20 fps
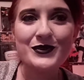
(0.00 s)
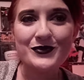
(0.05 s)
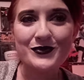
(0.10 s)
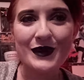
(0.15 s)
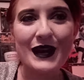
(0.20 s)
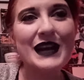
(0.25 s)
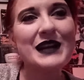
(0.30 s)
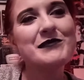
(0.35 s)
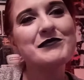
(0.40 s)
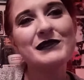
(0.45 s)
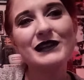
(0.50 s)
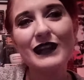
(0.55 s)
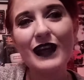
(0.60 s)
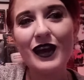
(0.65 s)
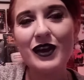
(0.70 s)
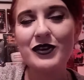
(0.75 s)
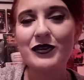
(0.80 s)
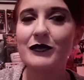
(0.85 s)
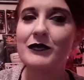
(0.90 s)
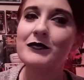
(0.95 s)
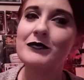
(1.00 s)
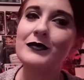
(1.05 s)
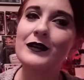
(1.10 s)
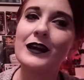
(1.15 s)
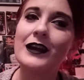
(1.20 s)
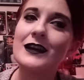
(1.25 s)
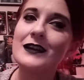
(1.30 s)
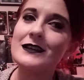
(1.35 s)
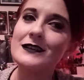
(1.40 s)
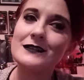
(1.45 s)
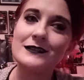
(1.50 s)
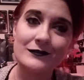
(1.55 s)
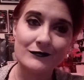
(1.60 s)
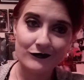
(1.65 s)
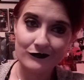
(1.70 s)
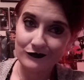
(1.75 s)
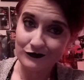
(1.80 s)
write it below, because